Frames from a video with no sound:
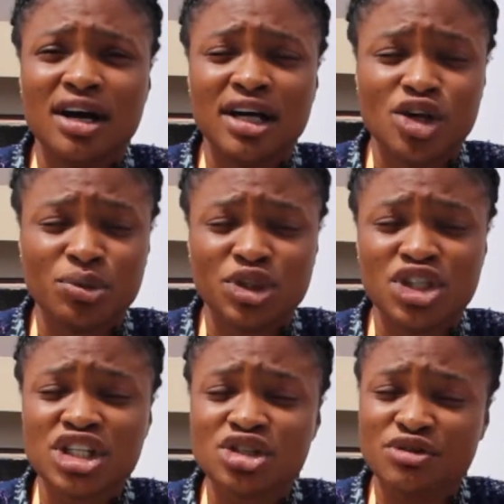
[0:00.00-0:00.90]
had the
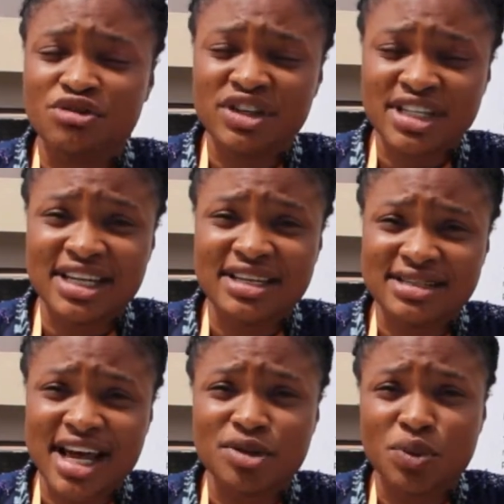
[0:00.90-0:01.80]
opportunity to visit the
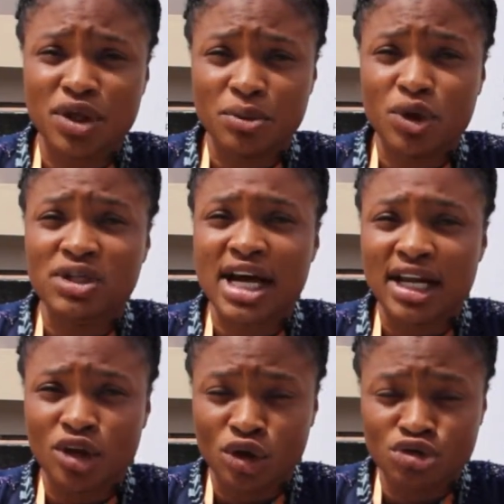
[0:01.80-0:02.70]
site with them because I
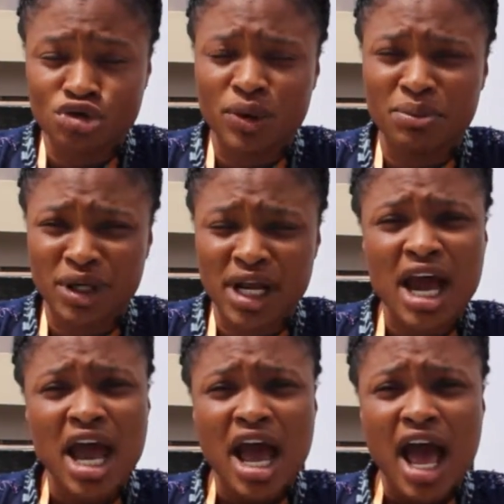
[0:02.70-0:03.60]
had a lot doing, but
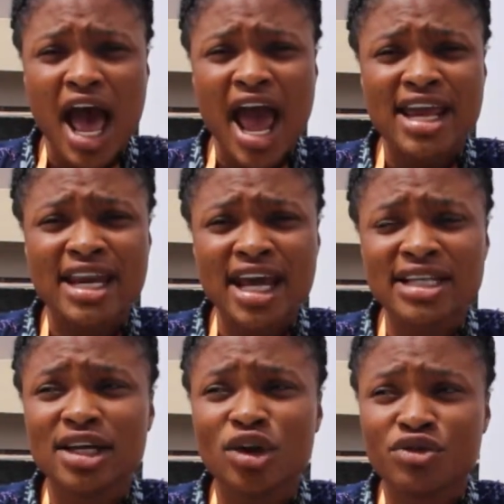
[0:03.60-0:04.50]
I
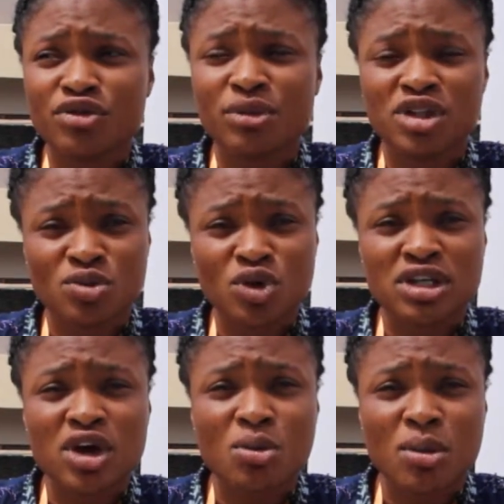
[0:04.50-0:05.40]
learned a lot from the
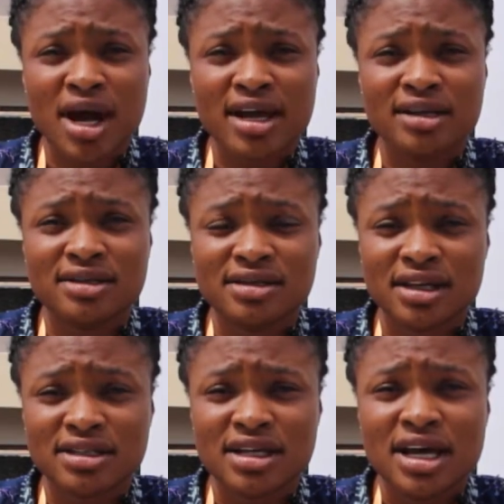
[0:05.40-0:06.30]
small-scale miners
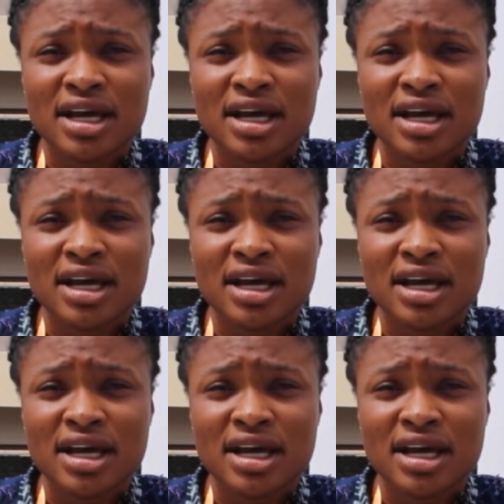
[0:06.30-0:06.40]
that